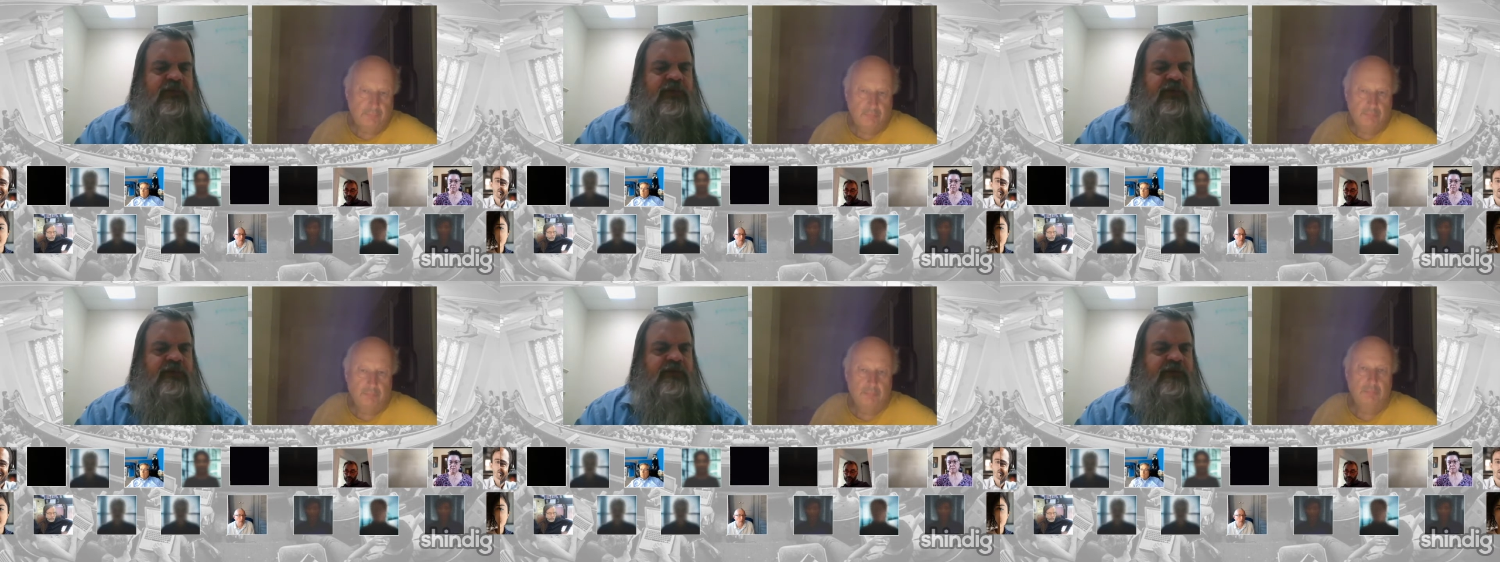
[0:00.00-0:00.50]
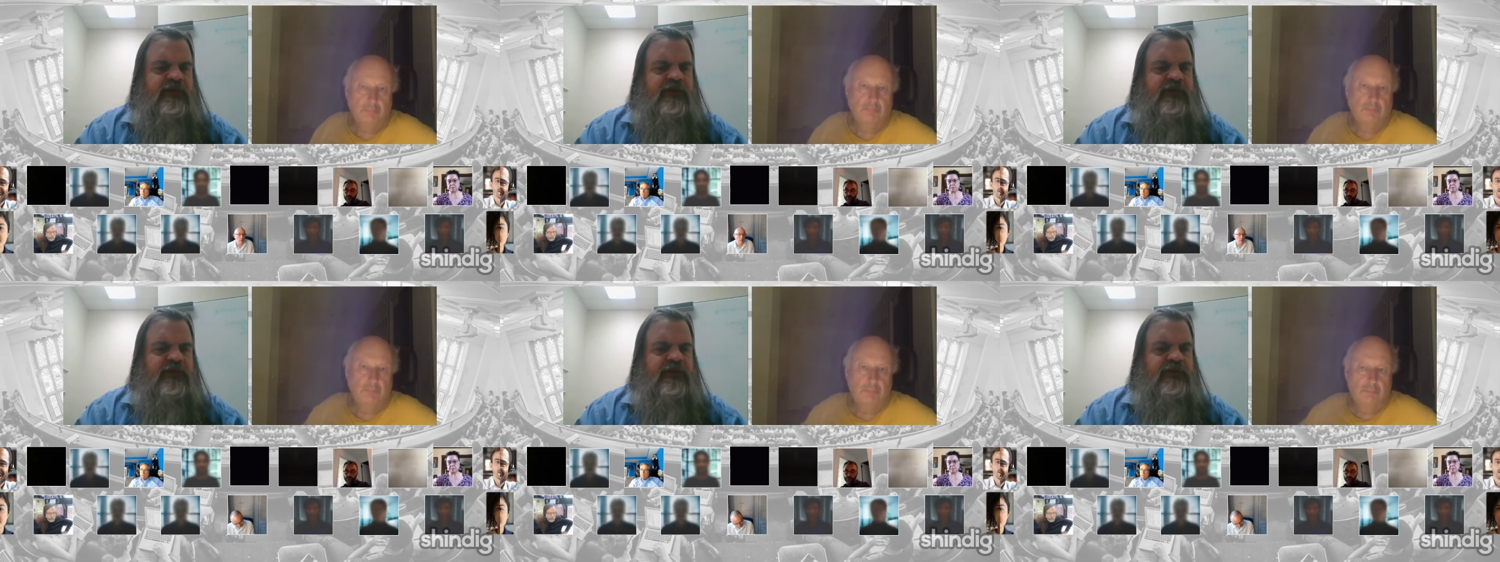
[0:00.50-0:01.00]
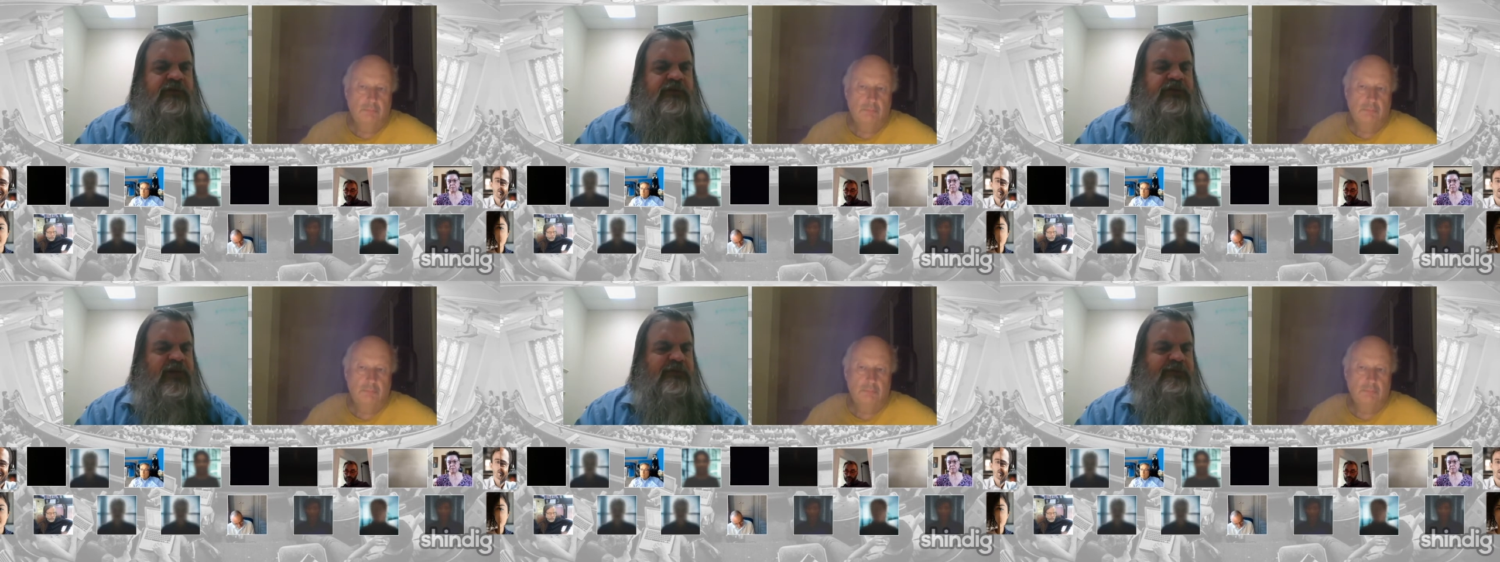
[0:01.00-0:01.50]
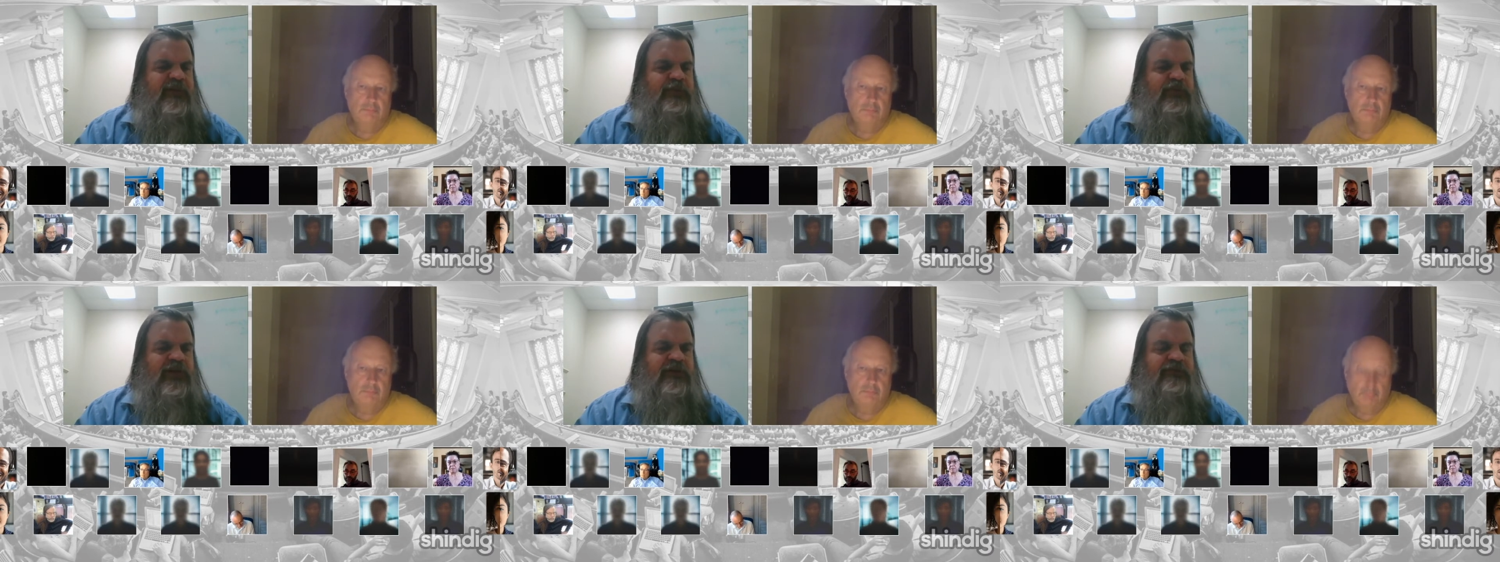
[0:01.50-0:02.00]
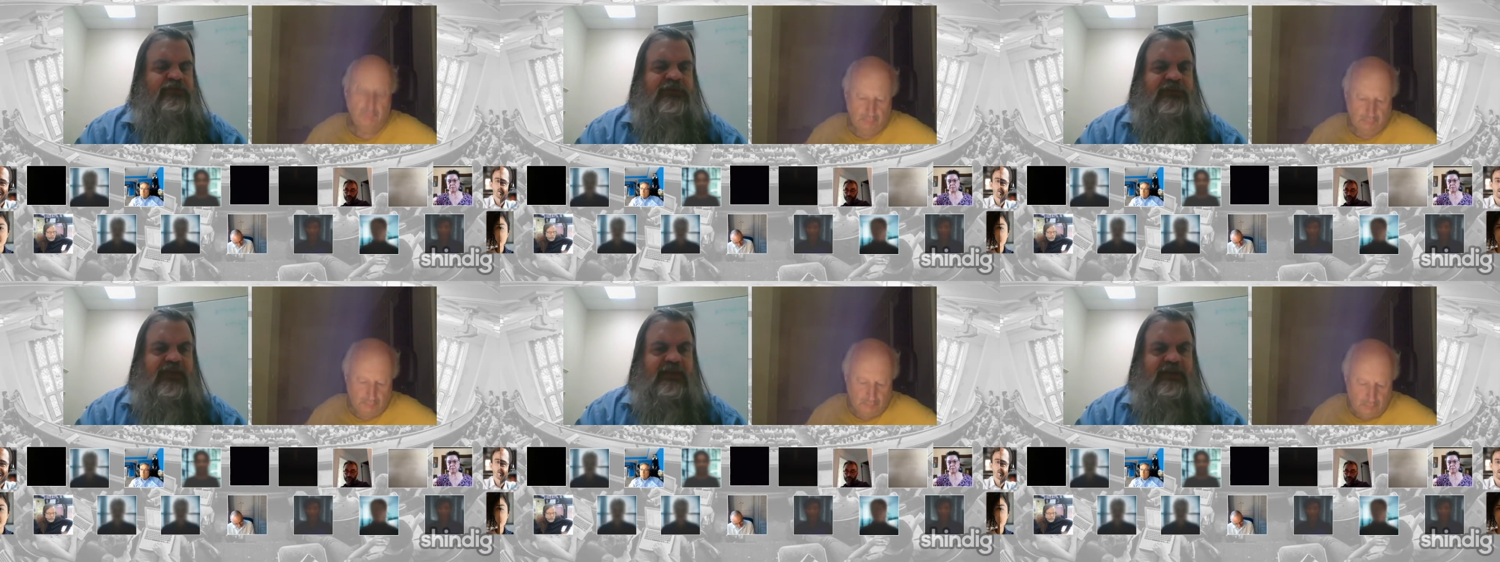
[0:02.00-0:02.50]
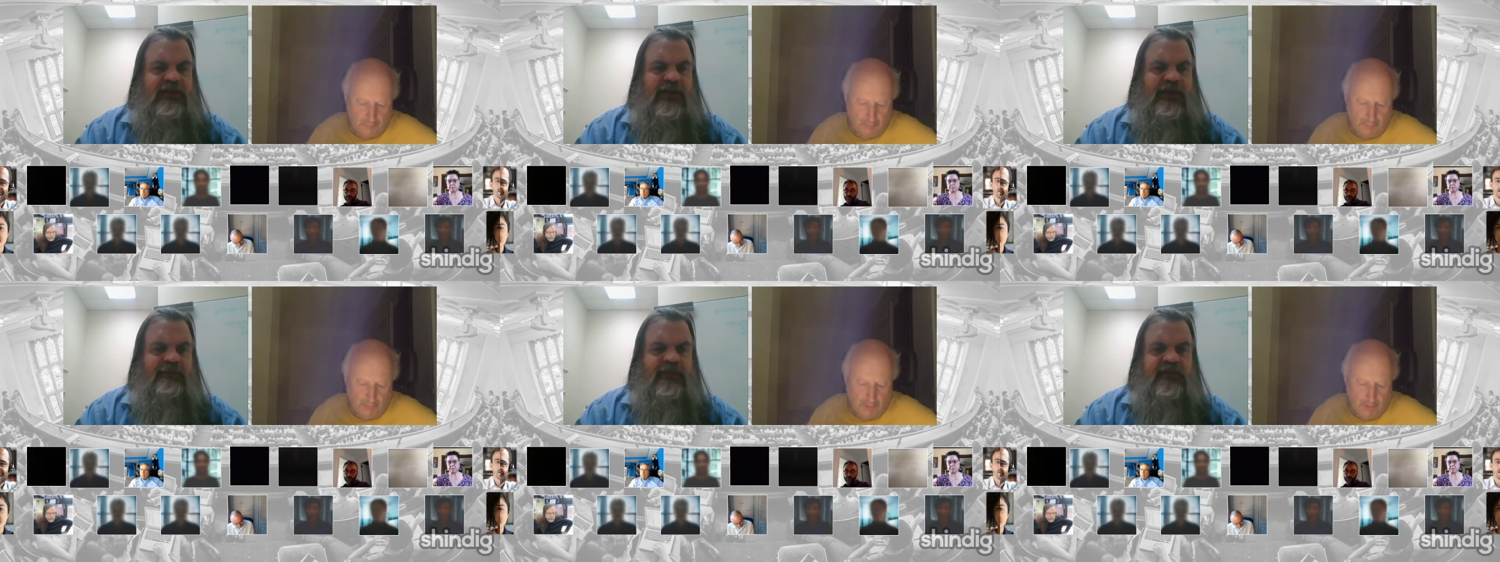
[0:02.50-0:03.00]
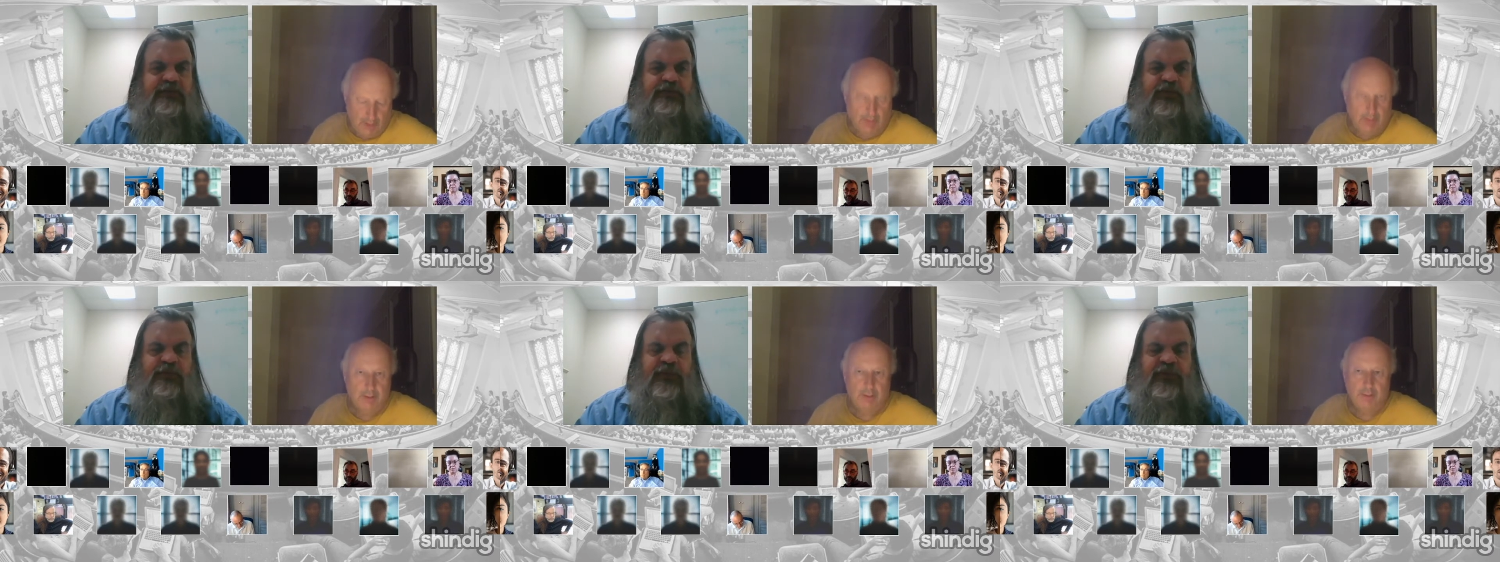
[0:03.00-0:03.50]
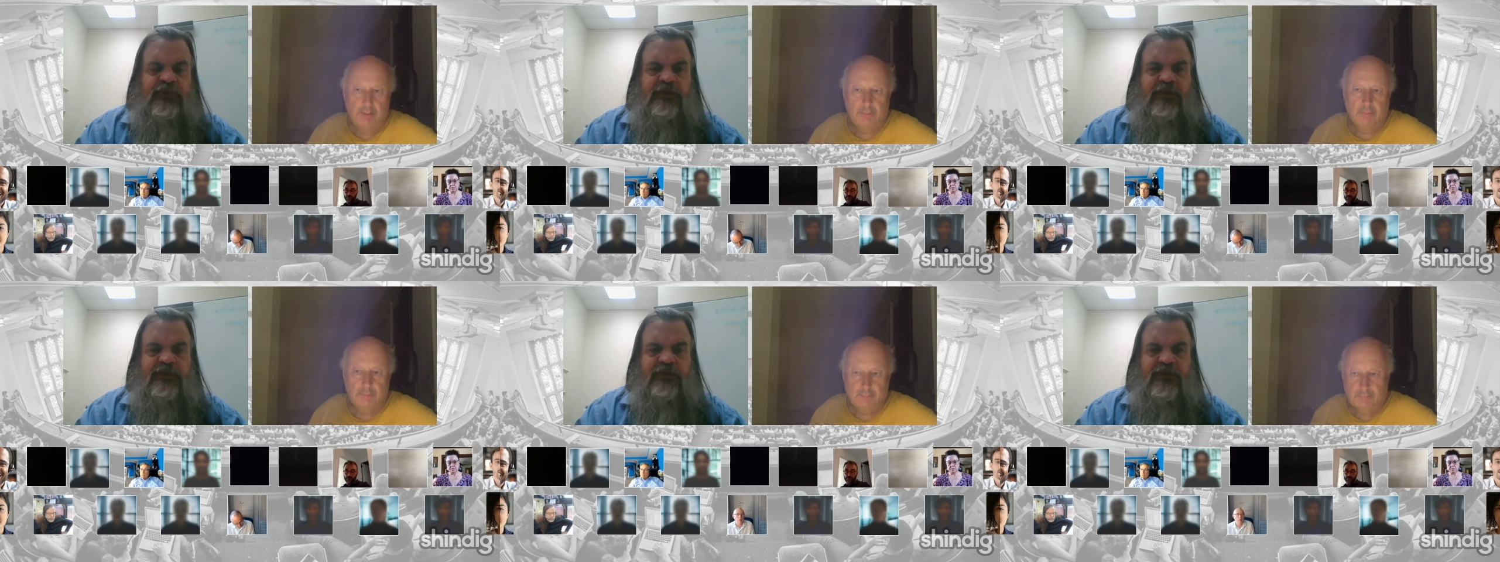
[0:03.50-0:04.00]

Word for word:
Speaker 1: and uh, in the chat, people have related comments, but none that